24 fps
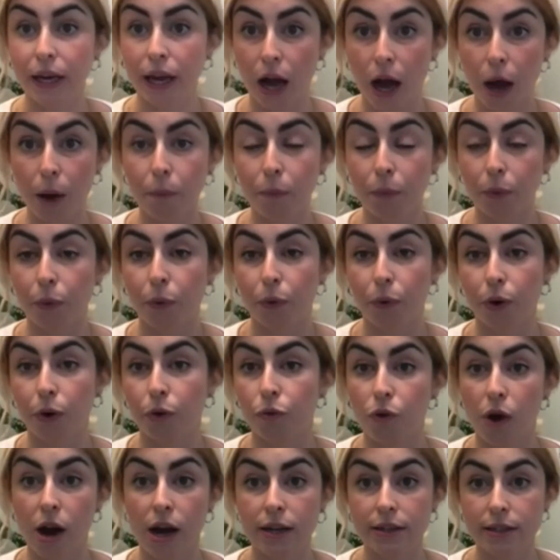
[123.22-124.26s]
up or
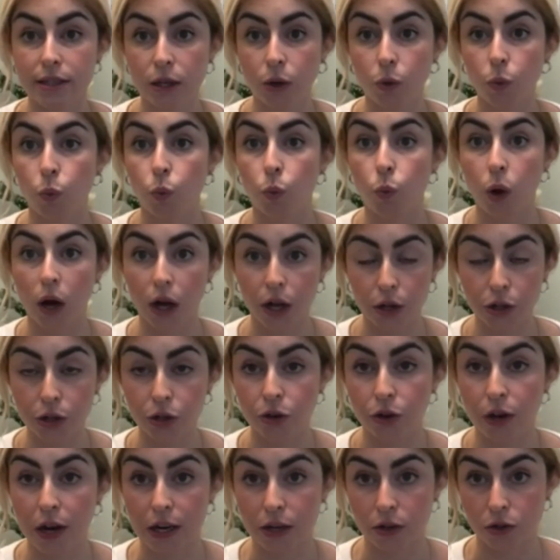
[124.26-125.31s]
arising while
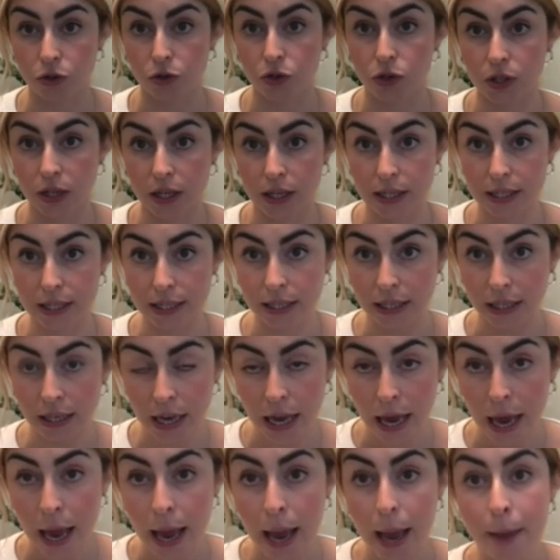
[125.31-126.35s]
you're exercising
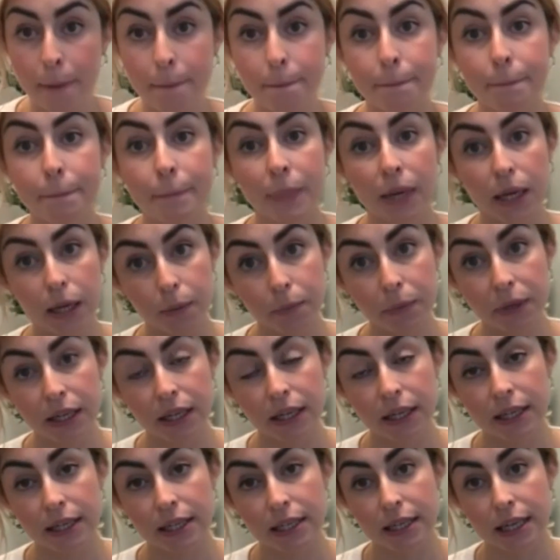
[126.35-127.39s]
may be
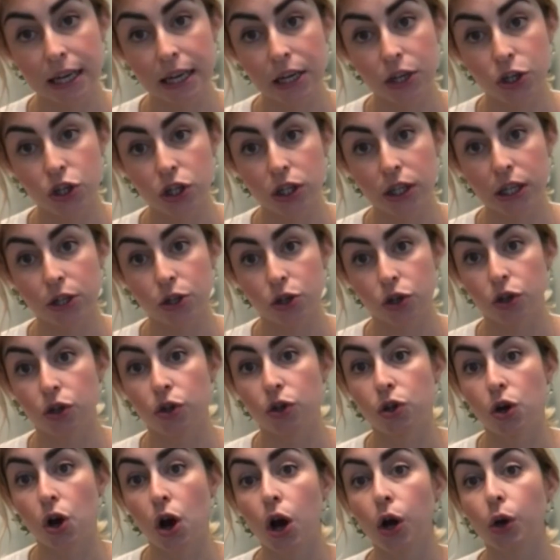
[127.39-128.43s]
an indication that you're
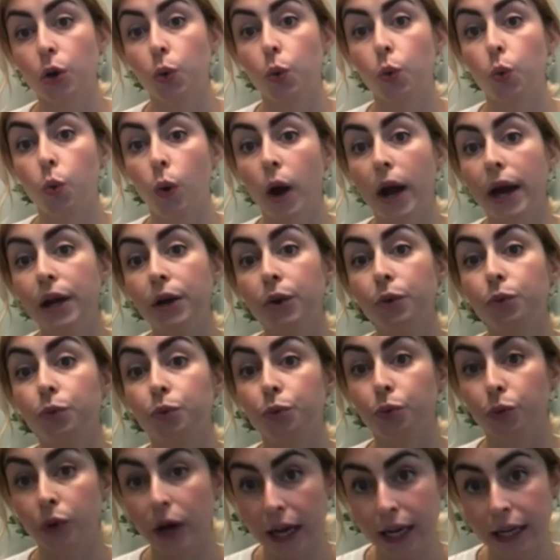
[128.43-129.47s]
not quite
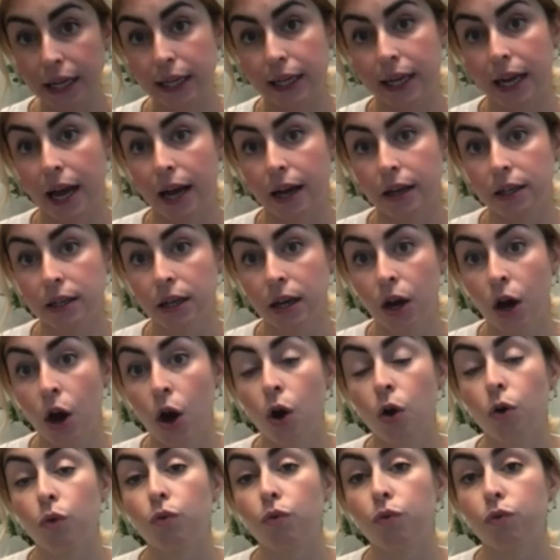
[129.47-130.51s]
ready yet
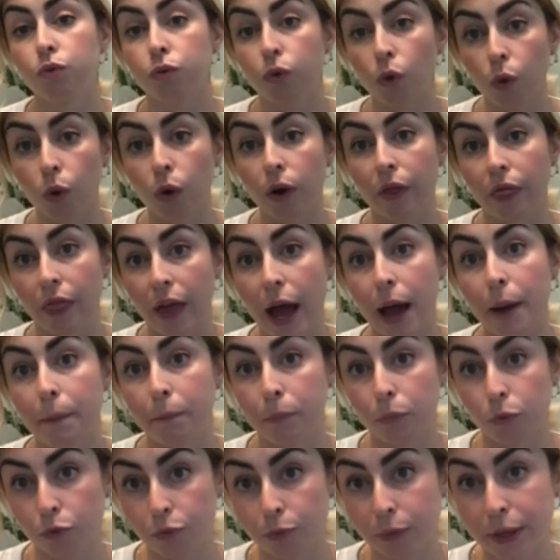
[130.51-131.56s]
for that
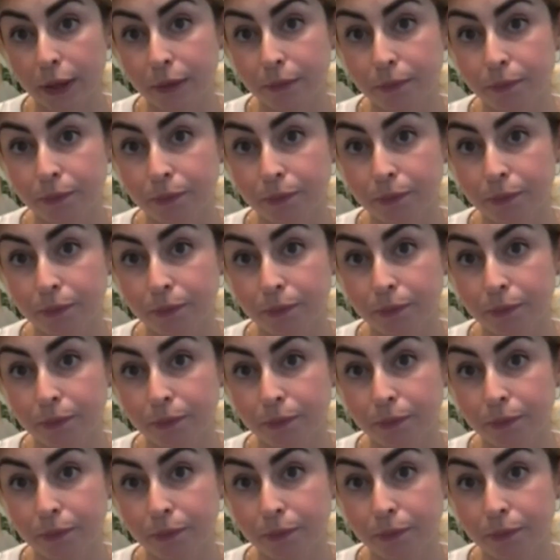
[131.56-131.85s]
movement.